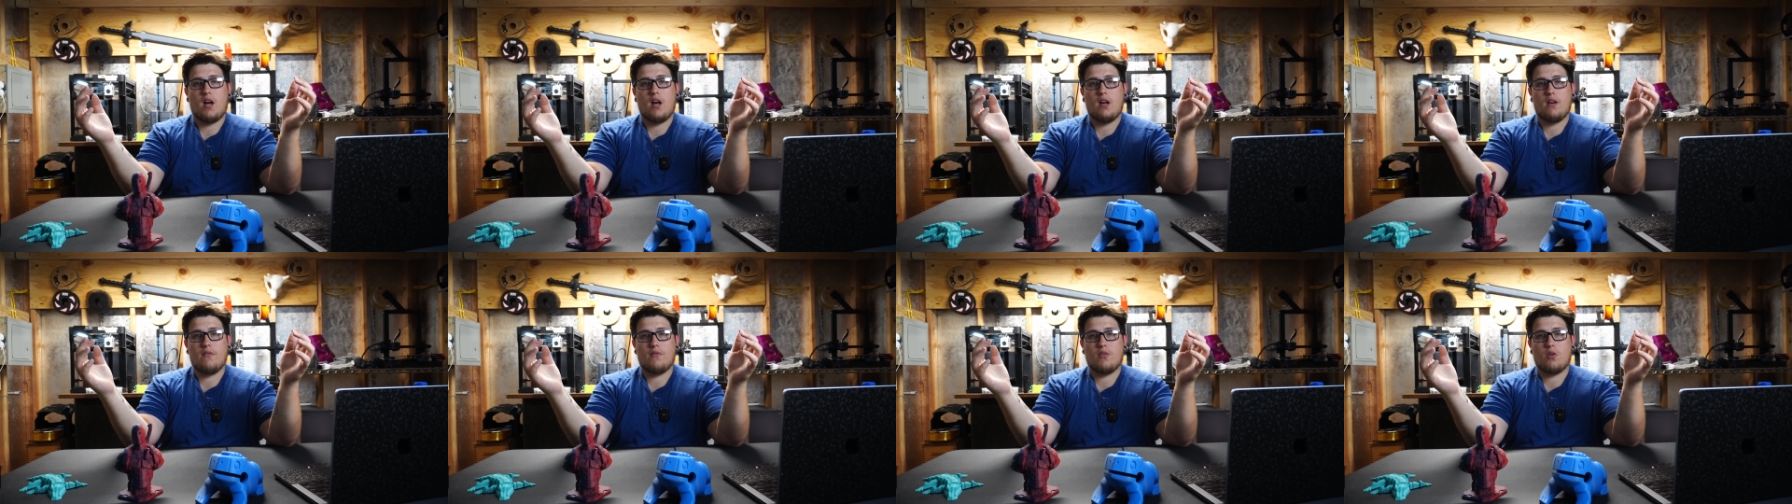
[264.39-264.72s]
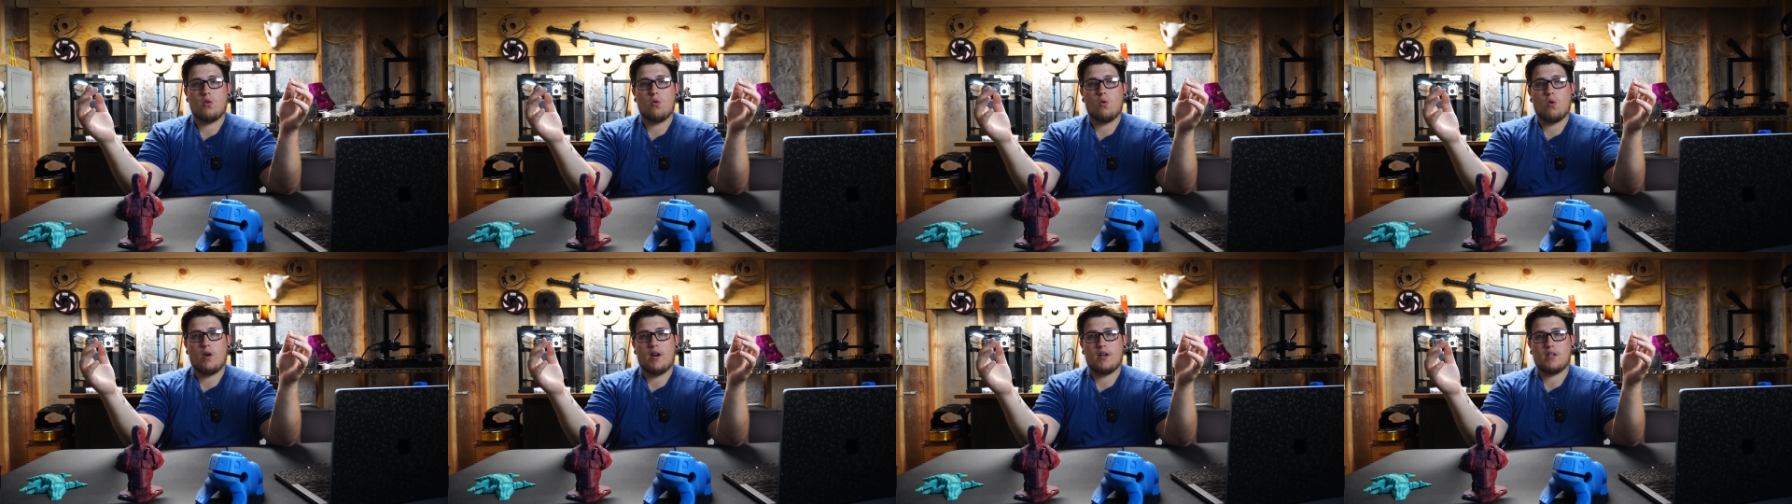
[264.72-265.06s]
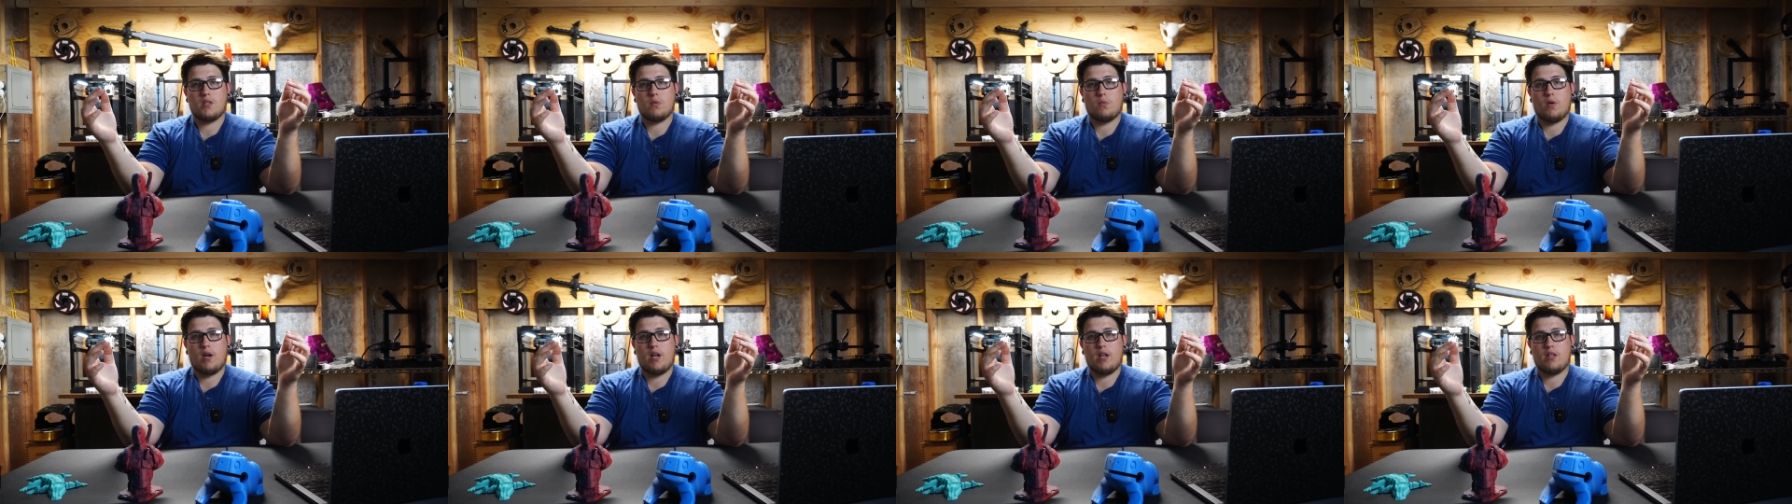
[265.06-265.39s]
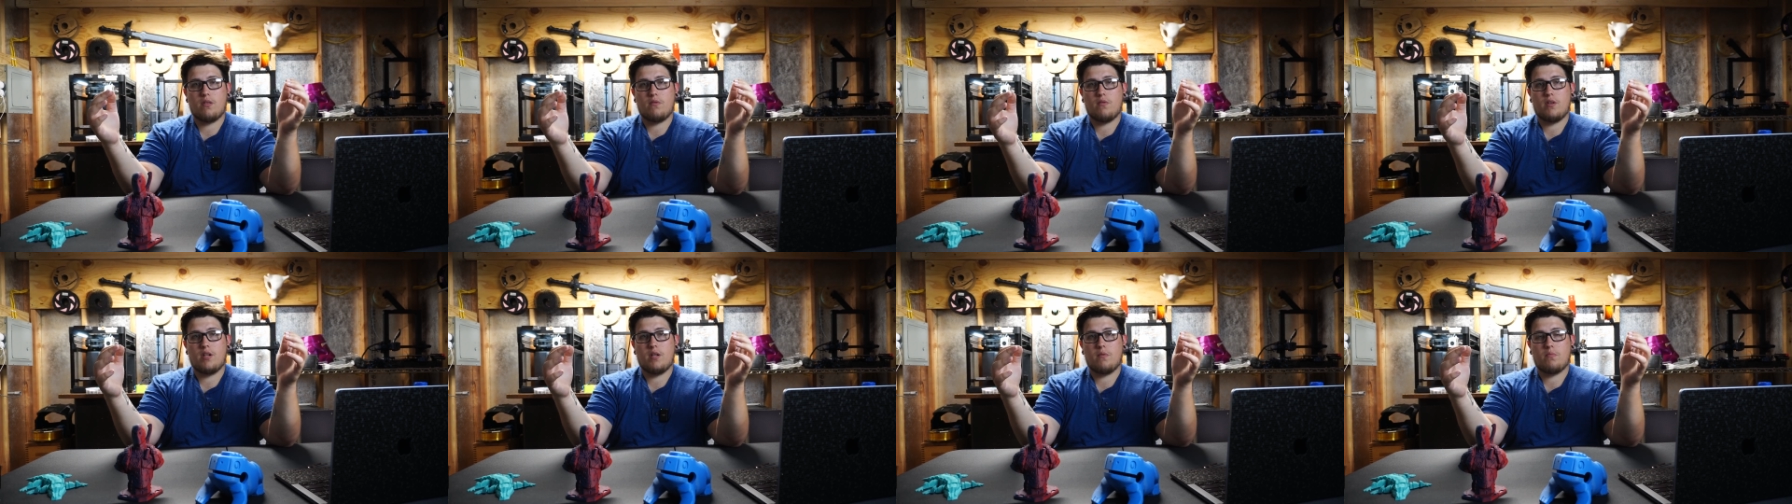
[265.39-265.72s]
of a Core XY
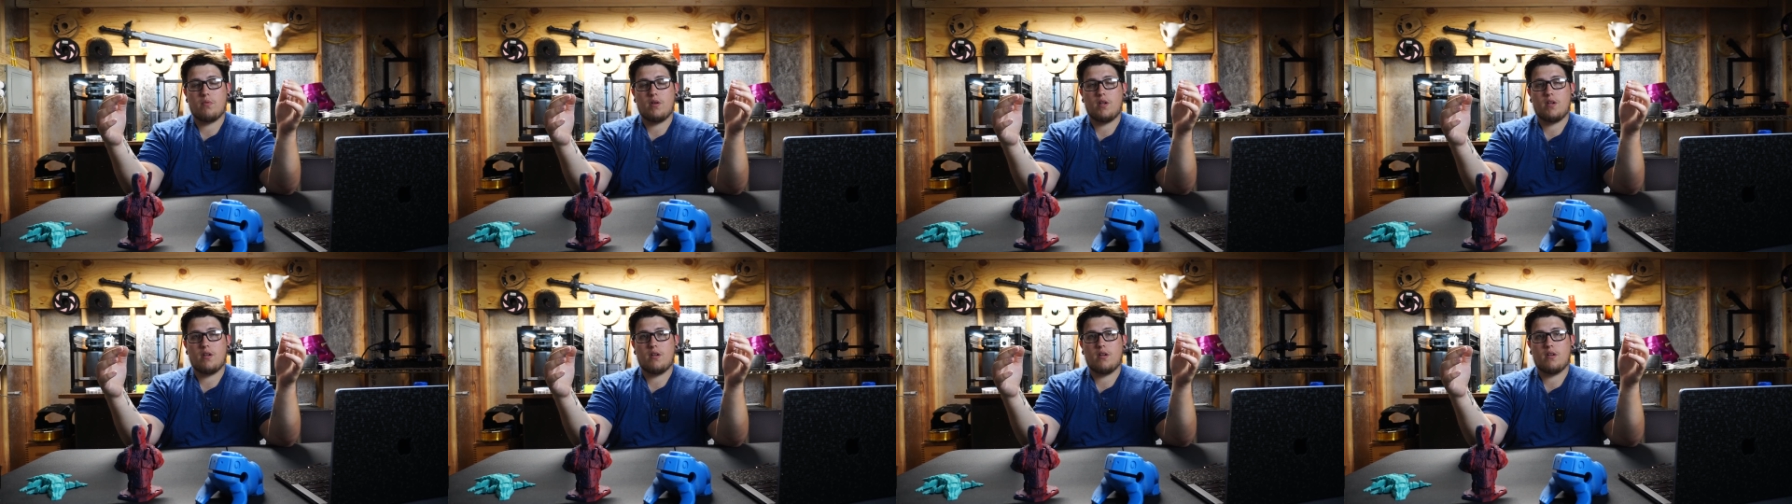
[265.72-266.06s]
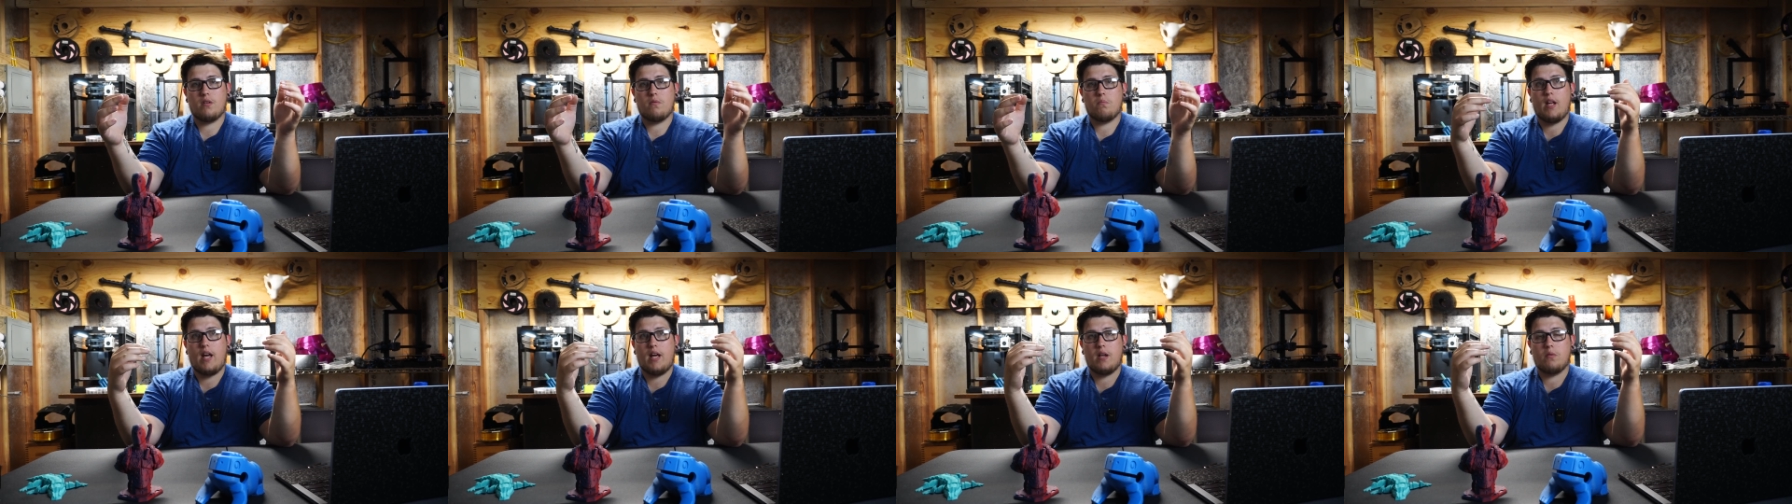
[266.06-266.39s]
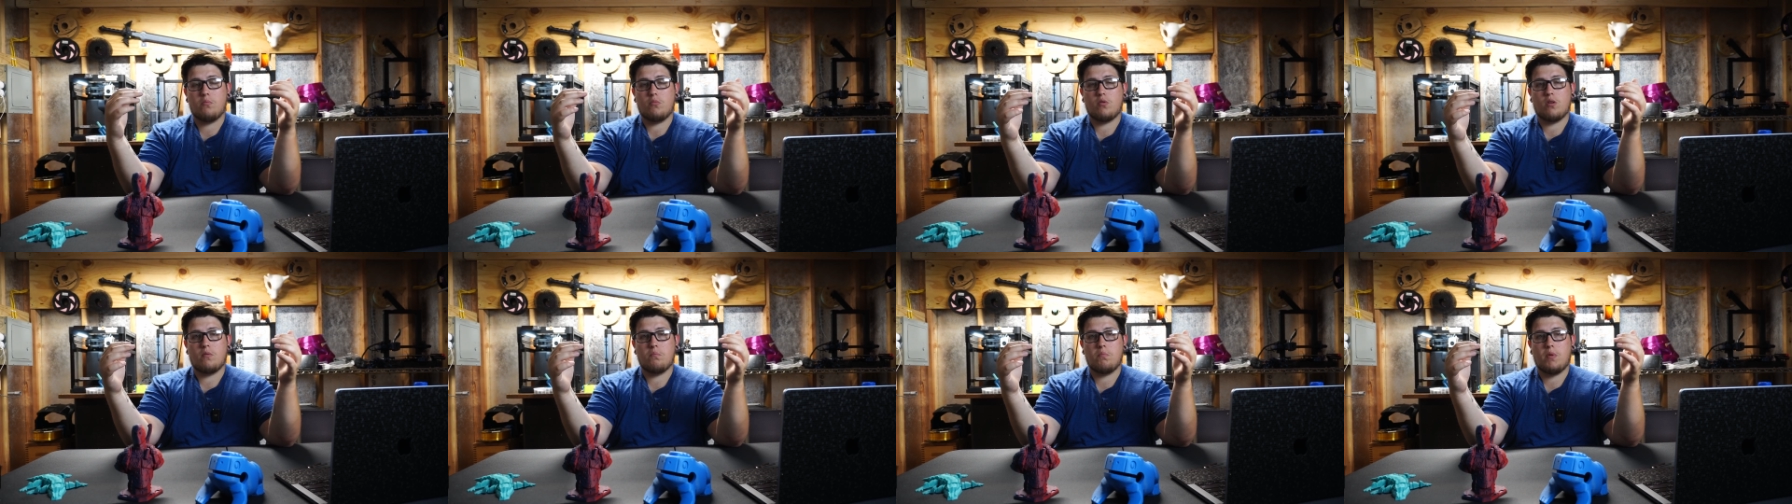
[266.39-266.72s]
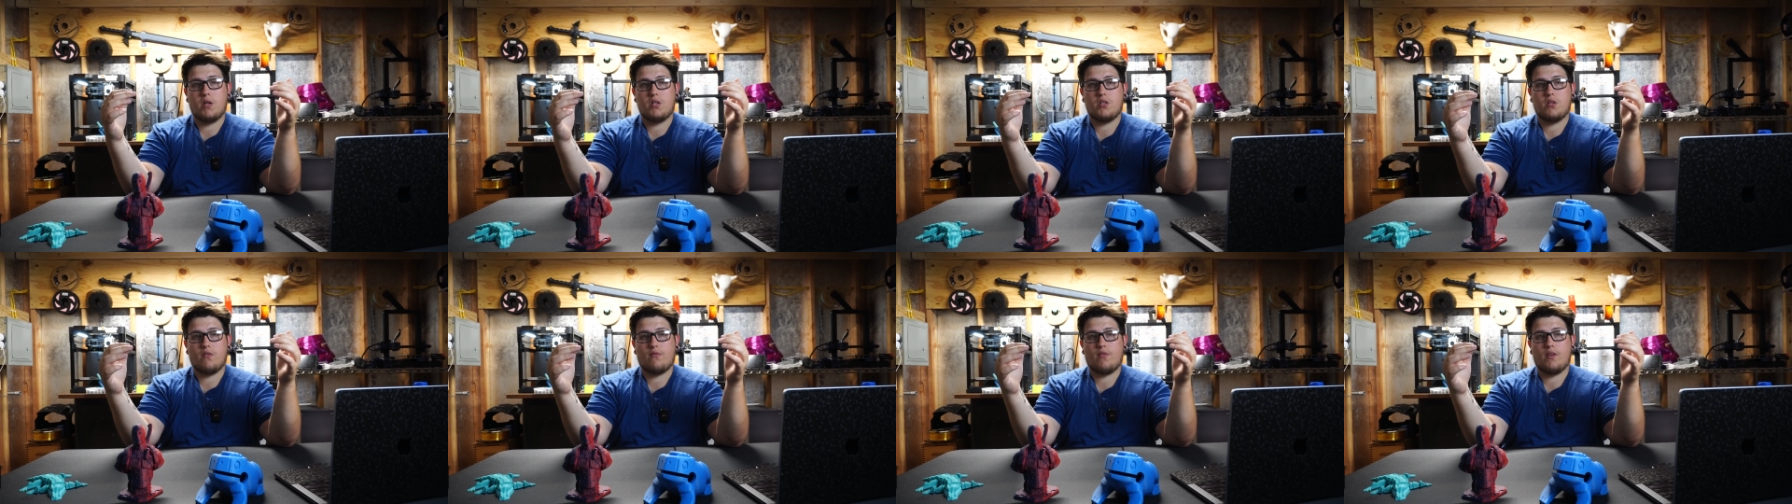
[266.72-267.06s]
3D printer in a more
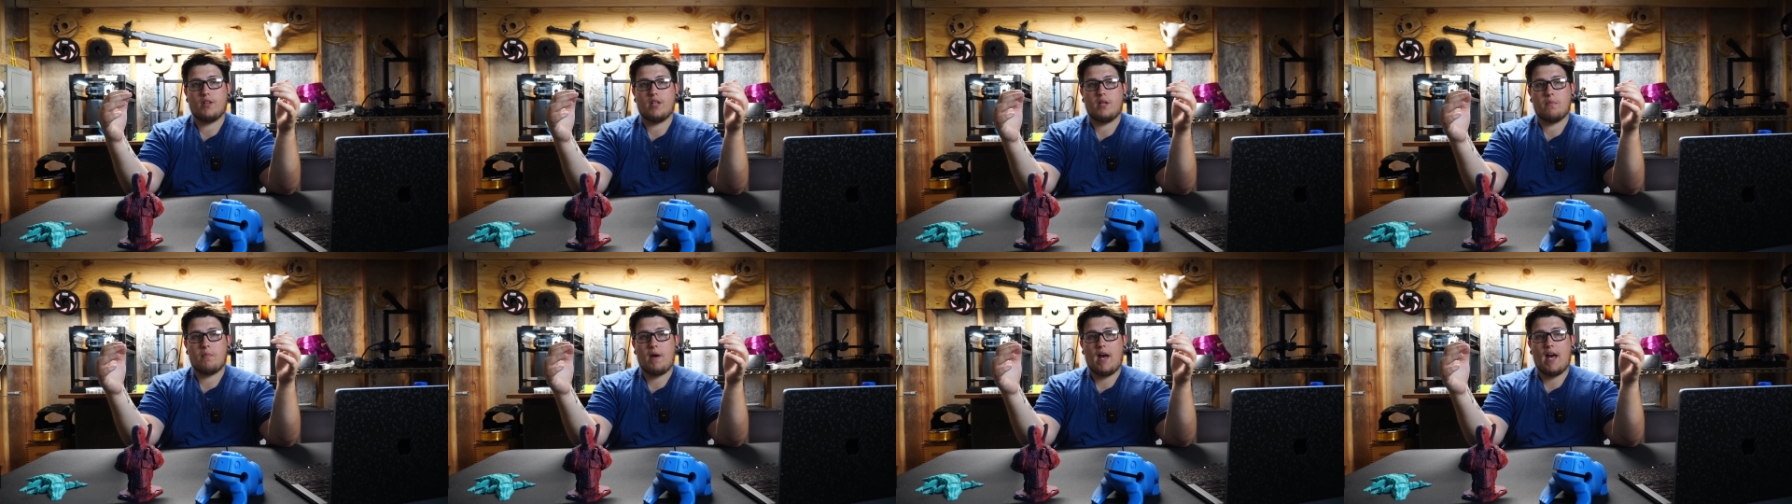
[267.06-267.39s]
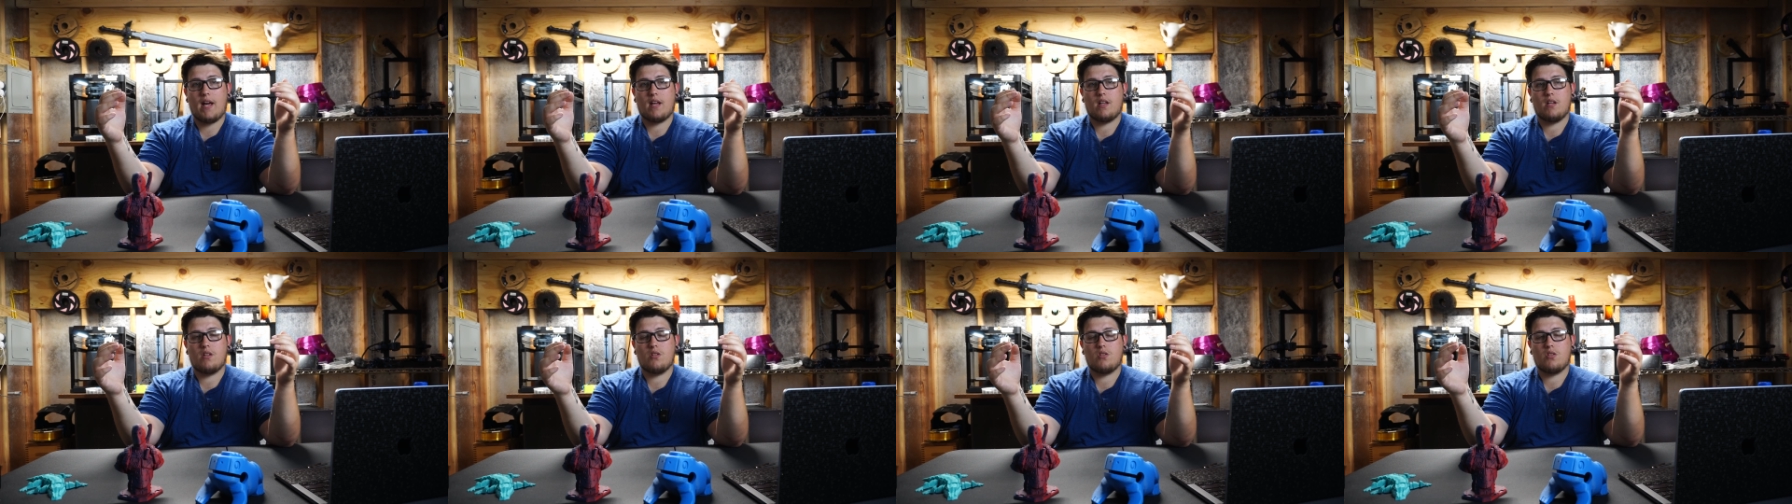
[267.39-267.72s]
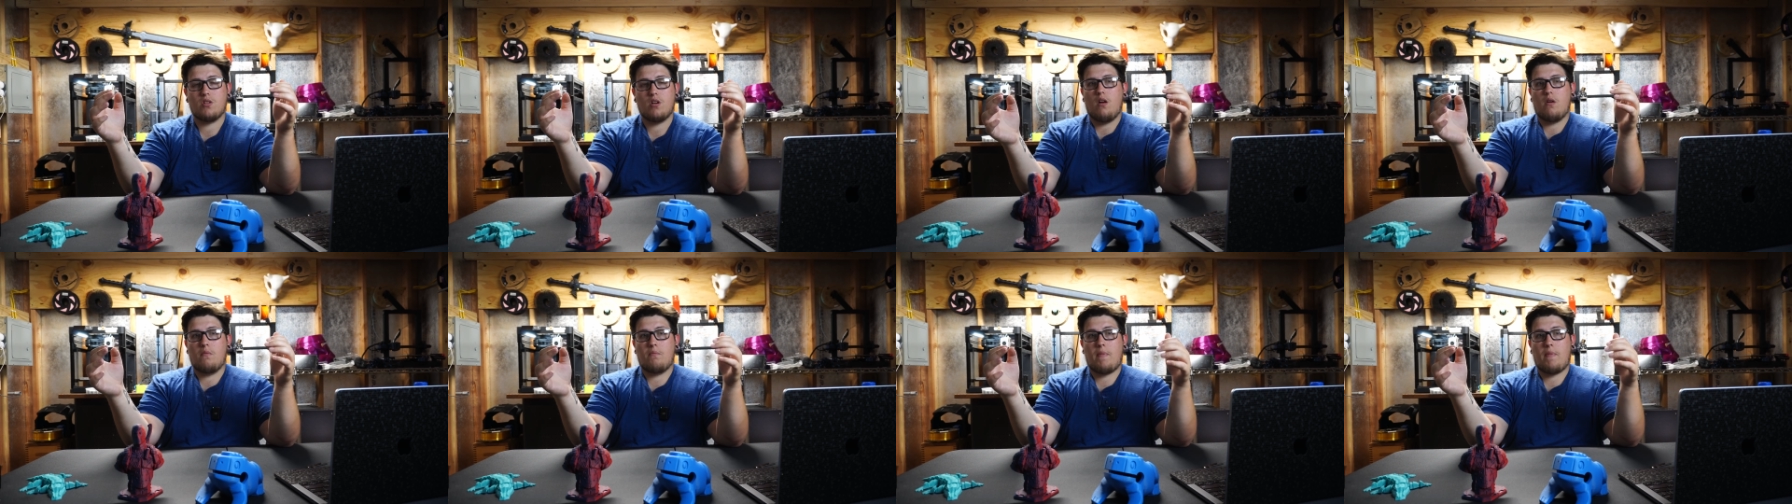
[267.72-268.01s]
budget-friendly package.